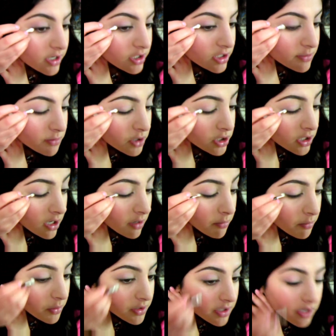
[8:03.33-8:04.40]
and just push
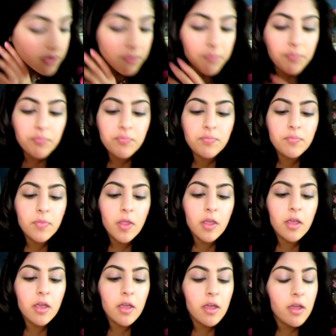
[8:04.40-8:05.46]
up with it
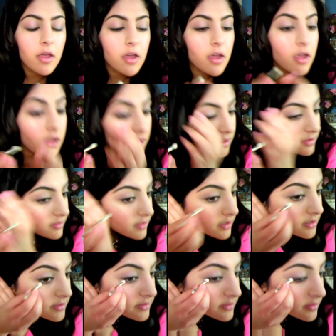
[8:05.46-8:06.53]
like this.